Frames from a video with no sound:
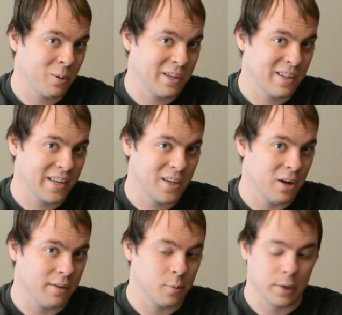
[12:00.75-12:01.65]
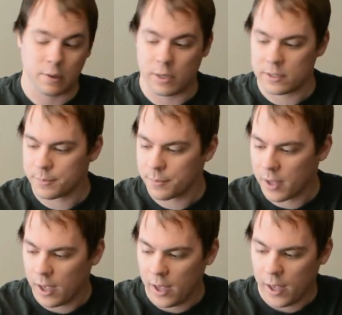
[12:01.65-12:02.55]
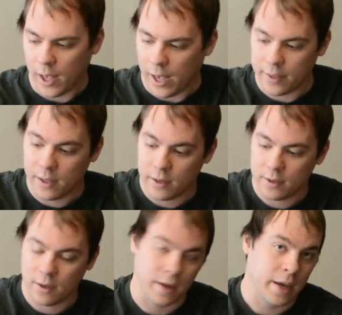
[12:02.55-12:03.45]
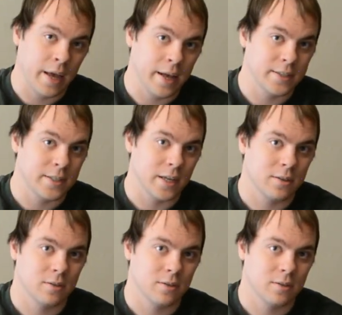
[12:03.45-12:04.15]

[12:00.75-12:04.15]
one you like, you don't have to bring the rest. And then a headset.